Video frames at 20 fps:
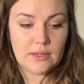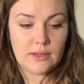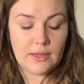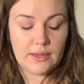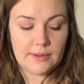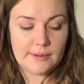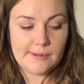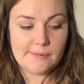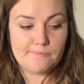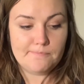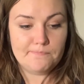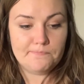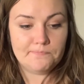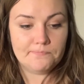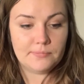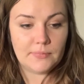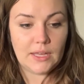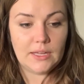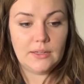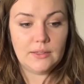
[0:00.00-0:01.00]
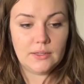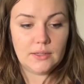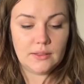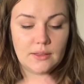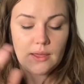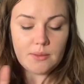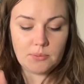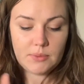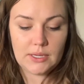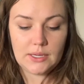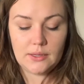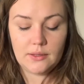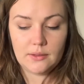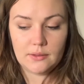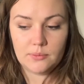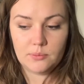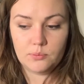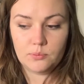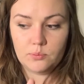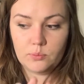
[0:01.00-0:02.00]
And then let me
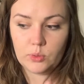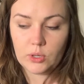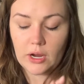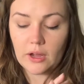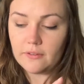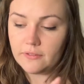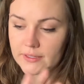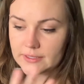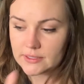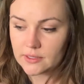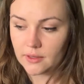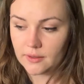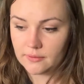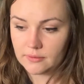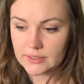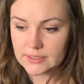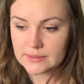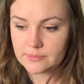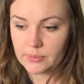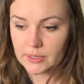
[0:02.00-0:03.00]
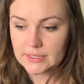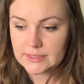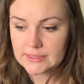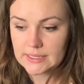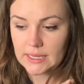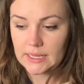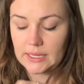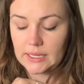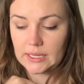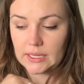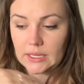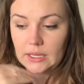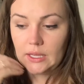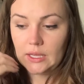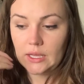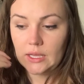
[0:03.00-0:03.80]
preface all this by saying,